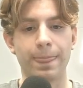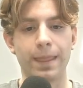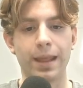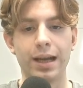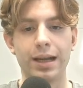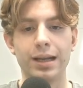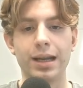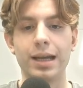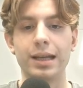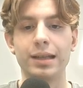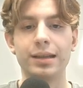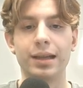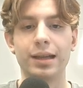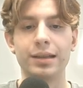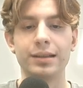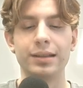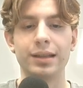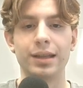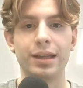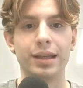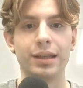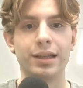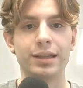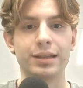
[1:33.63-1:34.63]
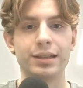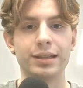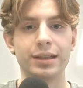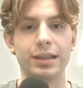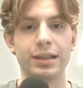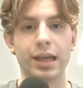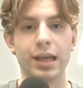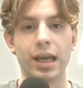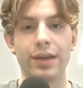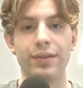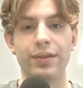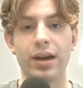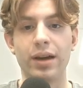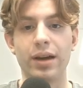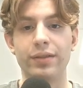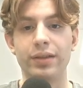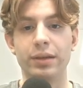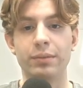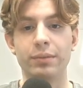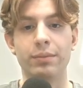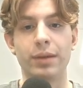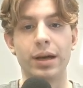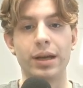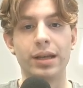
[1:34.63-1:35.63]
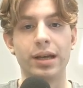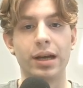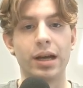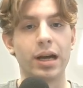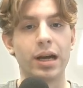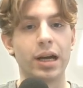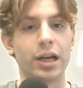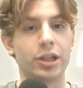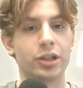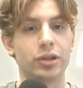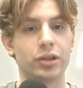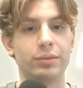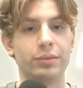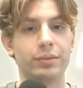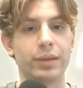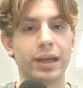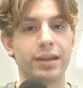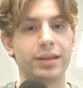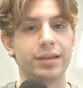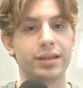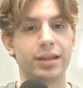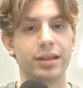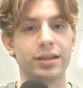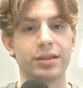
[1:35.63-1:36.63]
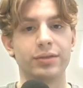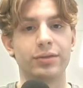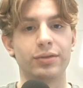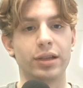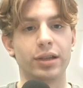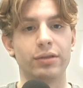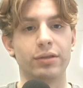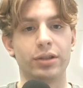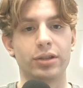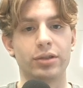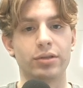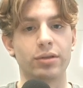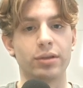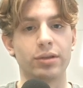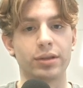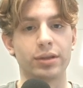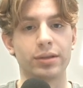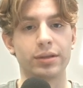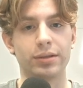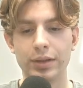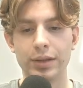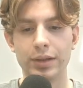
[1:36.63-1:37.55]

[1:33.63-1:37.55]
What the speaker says: Like that, they can see if having Maya actually makes sense for their restaurant.